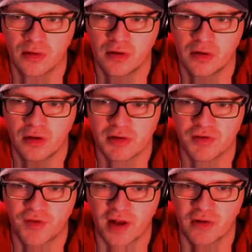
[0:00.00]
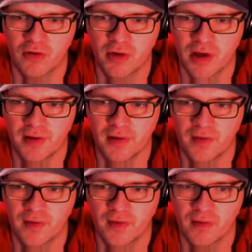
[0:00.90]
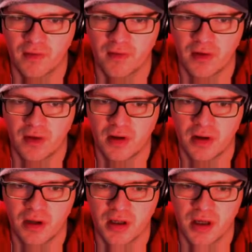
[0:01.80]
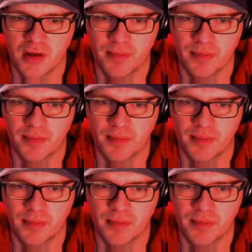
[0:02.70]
I'll just flat call here. Yep.